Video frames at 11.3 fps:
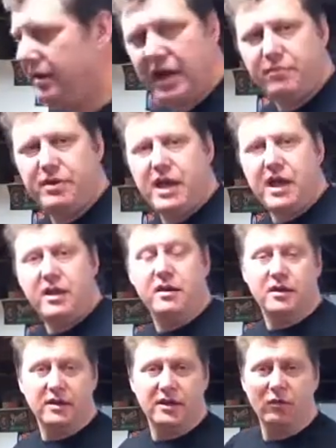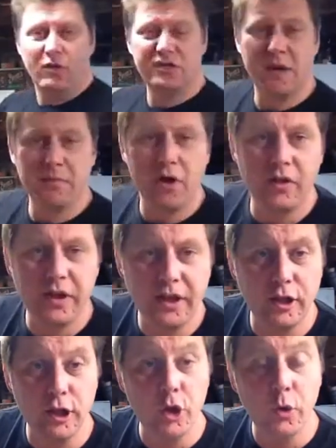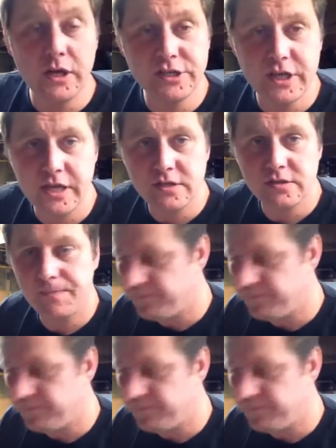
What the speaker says: IPA, which I'm calling Lola's Kiss.